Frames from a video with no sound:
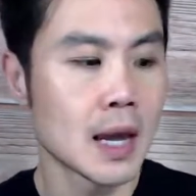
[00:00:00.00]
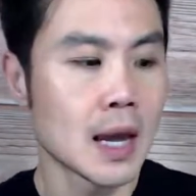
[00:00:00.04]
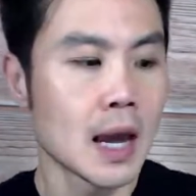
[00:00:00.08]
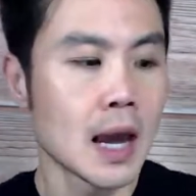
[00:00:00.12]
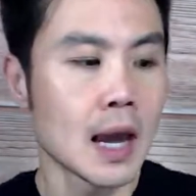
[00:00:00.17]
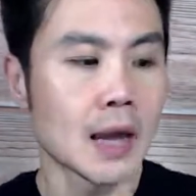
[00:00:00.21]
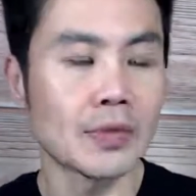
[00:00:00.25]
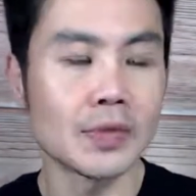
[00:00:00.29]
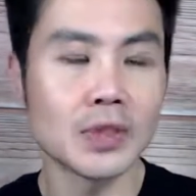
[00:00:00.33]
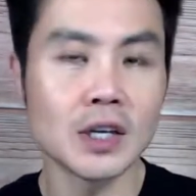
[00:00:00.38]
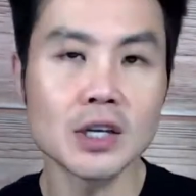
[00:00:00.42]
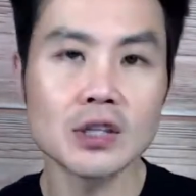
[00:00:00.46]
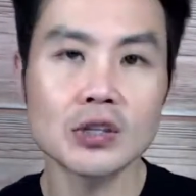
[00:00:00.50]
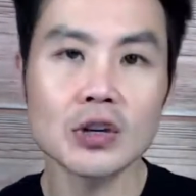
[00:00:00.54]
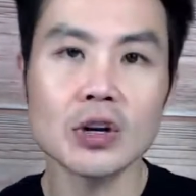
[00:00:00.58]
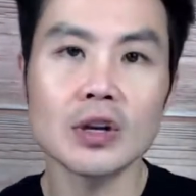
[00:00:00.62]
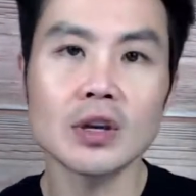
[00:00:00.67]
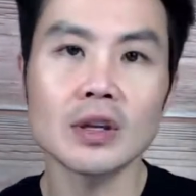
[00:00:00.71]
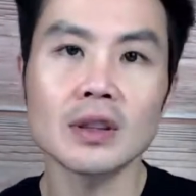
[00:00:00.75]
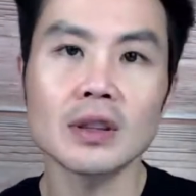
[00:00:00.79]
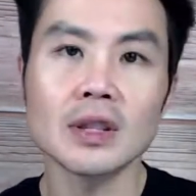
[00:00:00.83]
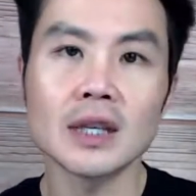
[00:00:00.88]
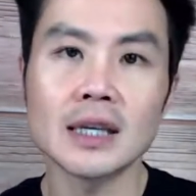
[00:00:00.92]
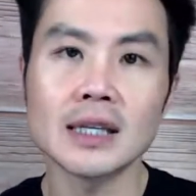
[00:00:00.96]
And these aren't
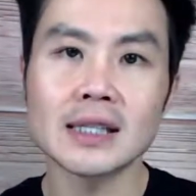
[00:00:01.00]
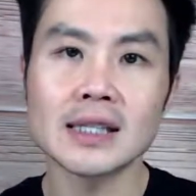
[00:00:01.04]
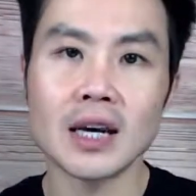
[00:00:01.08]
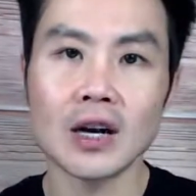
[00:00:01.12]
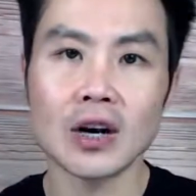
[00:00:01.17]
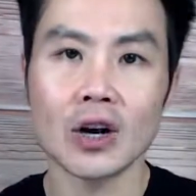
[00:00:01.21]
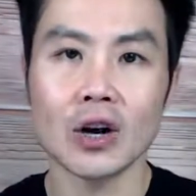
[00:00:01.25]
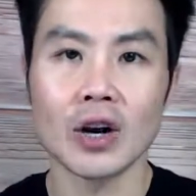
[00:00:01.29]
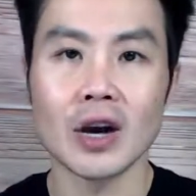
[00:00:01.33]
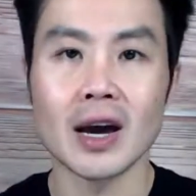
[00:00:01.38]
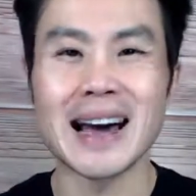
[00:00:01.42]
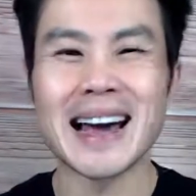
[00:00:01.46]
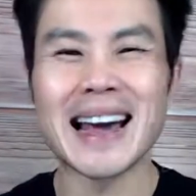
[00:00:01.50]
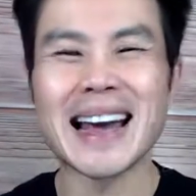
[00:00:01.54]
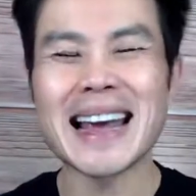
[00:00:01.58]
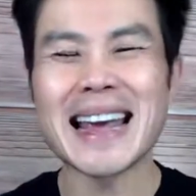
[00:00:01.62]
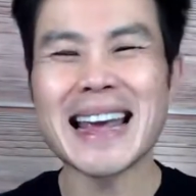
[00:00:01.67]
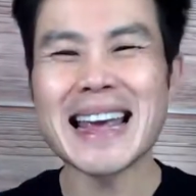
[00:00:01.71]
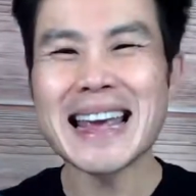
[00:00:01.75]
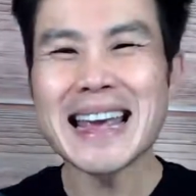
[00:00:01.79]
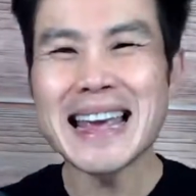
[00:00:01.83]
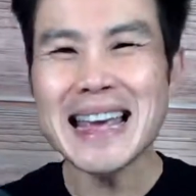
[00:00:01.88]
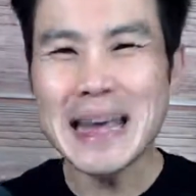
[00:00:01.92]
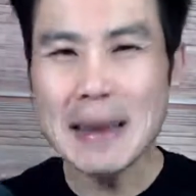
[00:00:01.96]
things that are going to
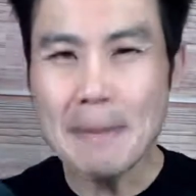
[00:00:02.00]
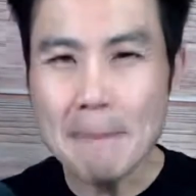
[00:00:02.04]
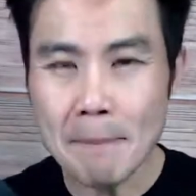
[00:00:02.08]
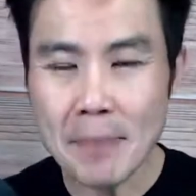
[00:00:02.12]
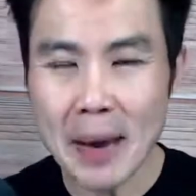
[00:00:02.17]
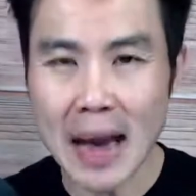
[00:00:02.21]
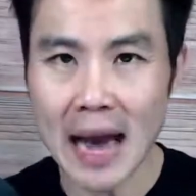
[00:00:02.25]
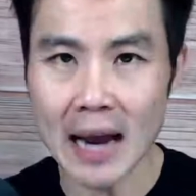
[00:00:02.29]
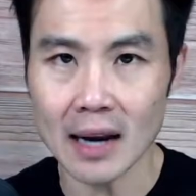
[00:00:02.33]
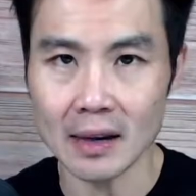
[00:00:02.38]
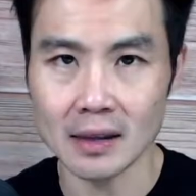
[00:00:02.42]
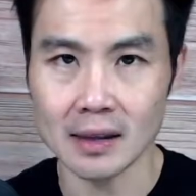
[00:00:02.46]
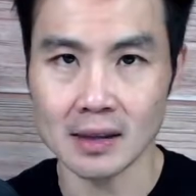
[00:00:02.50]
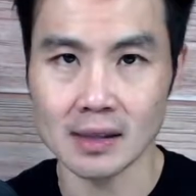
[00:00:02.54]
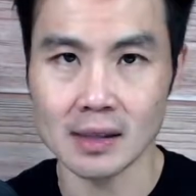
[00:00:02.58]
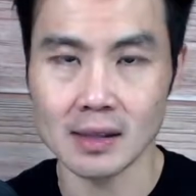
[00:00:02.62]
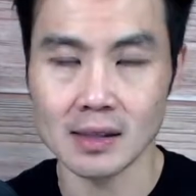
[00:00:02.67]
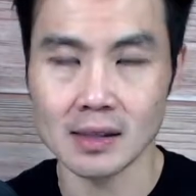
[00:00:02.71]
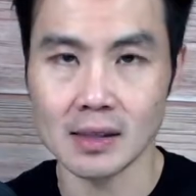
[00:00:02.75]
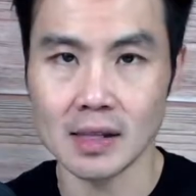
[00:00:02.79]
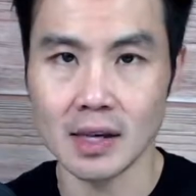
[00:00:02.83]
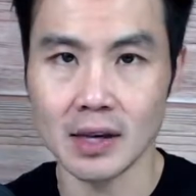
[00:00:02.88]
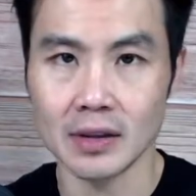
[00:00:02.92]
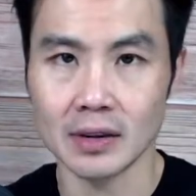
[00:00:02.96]
impact
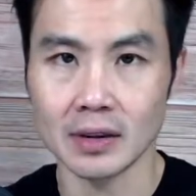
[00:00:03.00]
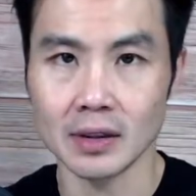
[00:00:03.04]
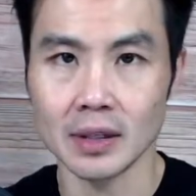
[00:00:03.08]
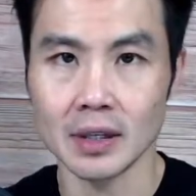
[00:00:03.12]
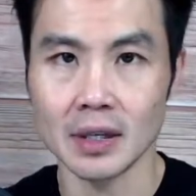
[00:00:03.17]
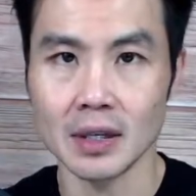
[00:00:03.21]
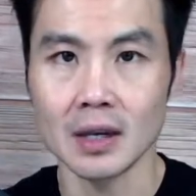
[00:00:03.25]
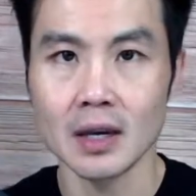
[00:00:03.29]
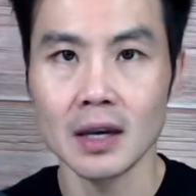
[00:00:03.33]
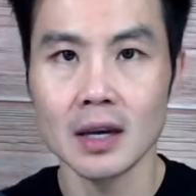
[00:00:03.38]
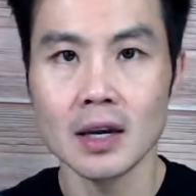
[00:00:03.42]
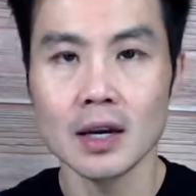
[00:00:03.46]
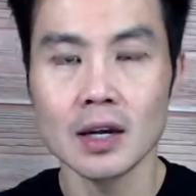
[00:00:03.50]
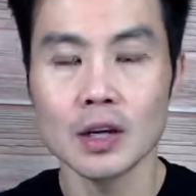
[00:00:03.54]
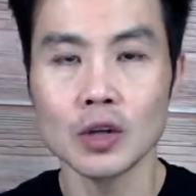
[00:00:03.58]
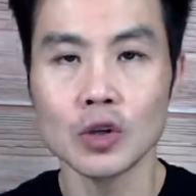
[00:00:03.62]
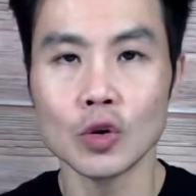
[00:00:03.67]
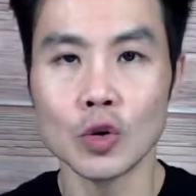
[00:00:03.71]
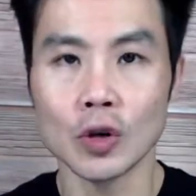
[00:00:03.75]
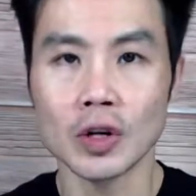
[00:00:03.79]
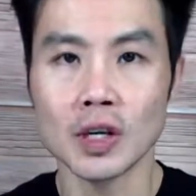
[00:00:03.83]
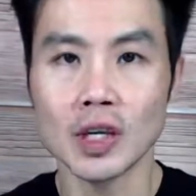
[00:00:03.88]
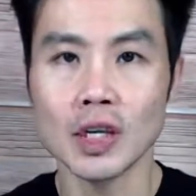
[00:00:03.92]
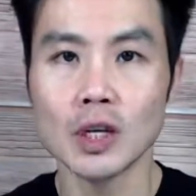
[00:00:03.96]
necessarily
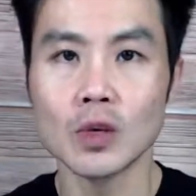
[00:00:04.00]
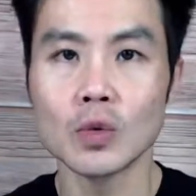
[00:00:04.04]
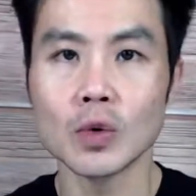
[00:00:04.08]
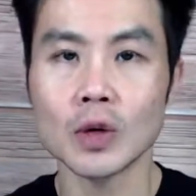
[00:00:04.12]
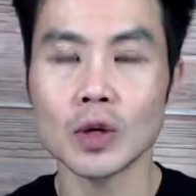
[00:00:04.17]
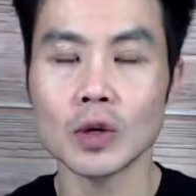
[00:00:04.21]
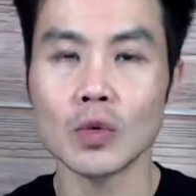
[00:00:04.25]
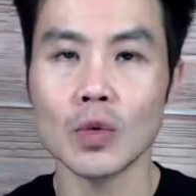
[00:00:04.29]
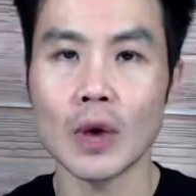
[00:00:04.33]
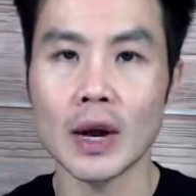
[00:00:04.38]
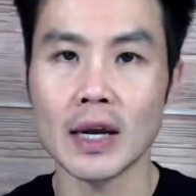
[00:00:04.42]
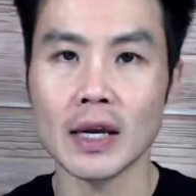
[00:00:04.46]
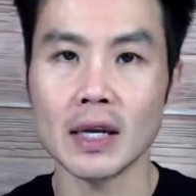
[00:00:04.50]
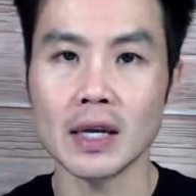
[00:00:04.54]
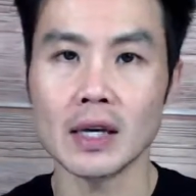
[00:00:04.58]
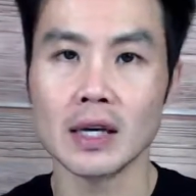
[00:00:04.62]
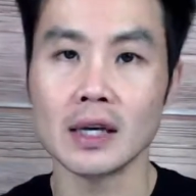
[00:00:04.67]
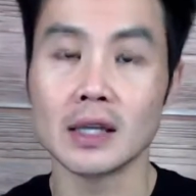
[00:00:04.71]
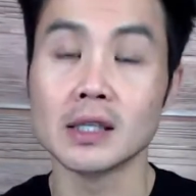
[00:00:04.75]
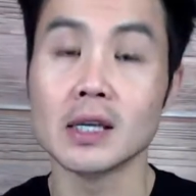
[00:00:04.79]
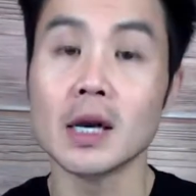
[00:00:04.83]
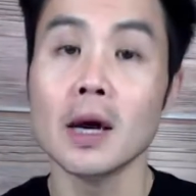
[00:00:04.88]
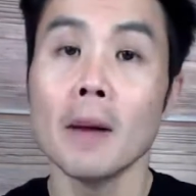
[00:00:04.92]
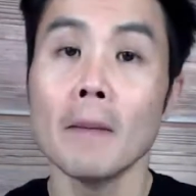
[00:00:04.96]
your keyword
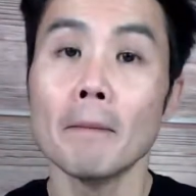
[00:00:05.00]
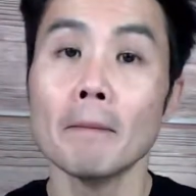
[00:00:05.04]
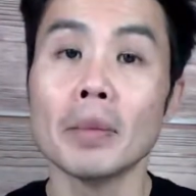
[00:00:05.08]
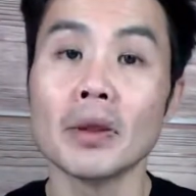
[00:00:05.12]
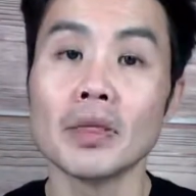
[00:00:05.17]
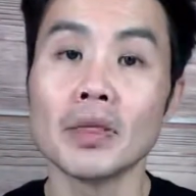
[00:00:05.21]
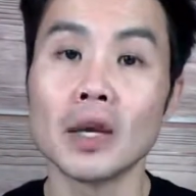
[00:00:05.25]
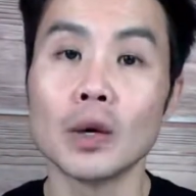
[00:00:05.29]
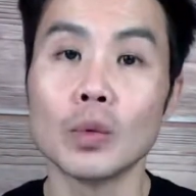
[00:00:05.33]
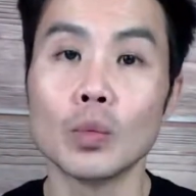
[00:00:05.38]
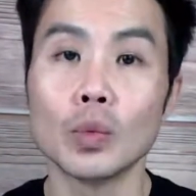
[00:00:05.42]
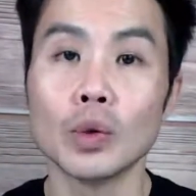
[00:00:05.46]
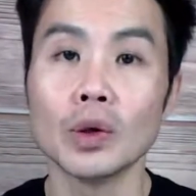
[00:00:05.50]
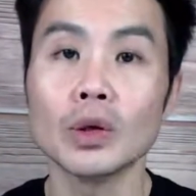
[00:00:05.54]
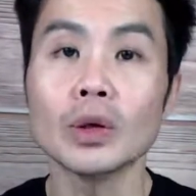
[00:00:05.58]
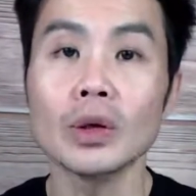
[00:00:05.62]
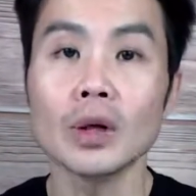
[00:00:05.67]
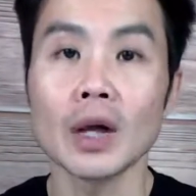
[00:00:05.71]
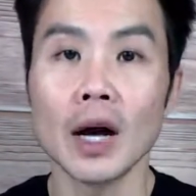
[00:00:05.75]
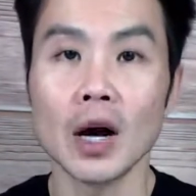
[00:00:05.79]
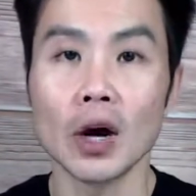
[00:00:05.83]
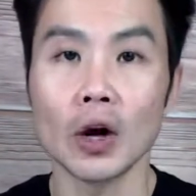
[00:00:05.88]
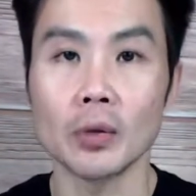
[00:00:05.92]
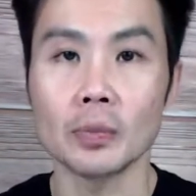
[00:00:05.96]
rankings, but they will
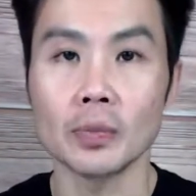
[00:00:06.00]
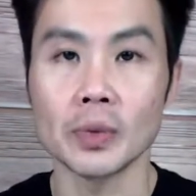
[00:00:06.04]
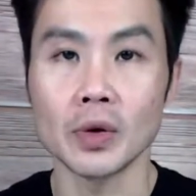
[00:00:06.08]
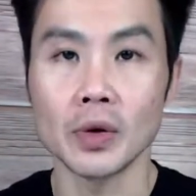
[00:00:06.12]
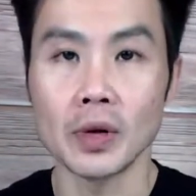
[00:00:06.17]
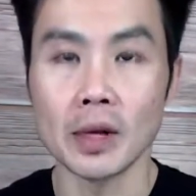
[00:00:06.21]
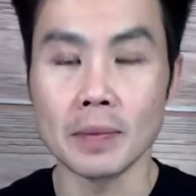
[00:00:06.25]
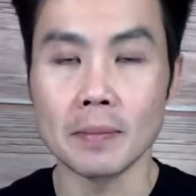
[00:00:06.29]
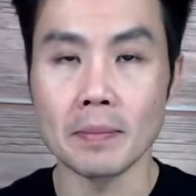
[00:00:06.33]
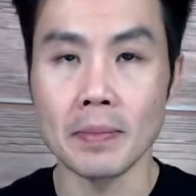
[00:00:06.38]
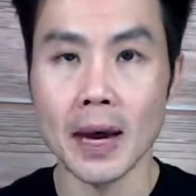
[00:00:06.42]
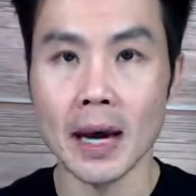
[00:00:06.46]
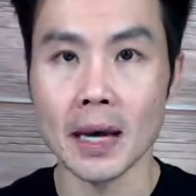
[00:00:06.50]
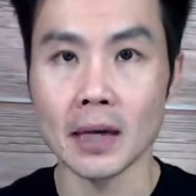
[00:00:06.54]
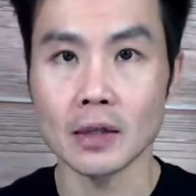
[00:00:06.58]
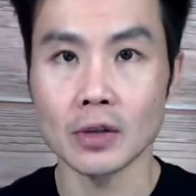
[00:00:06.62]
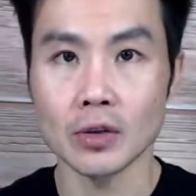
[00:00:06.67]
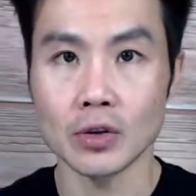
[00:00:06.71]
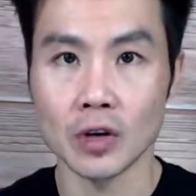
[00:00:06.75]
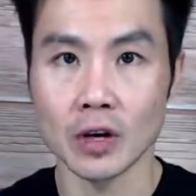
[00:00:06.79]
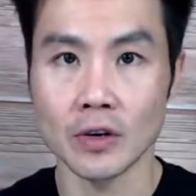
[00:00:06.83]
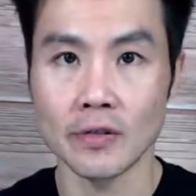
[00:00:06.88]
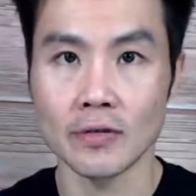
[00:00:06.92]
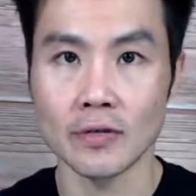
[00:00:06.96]
help you impact
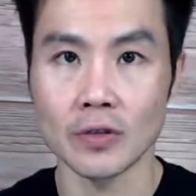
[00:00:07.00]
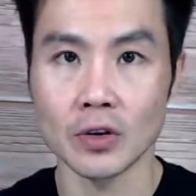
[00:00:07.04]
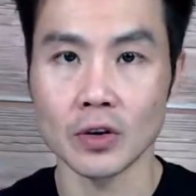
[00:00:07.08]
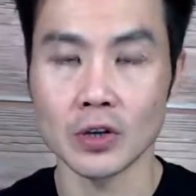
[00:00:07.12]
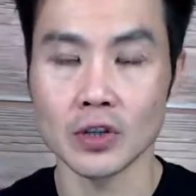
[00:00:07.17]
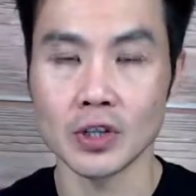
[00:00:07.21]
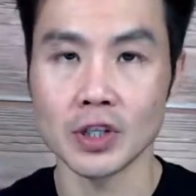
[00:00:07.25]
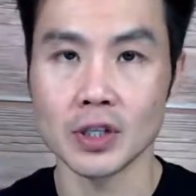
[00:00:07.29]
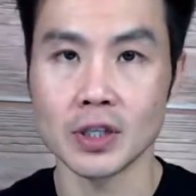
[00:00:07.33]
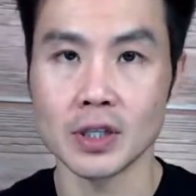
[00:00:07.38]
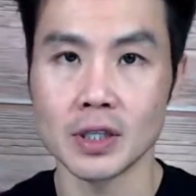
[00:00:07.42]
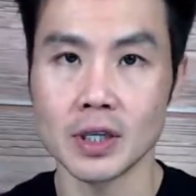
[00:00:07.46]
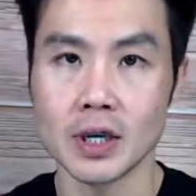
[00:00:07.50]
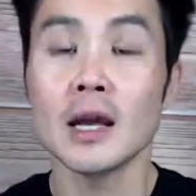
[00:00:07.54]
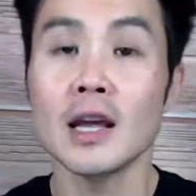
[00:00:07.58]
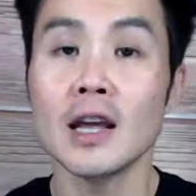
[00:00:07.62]
your conversions.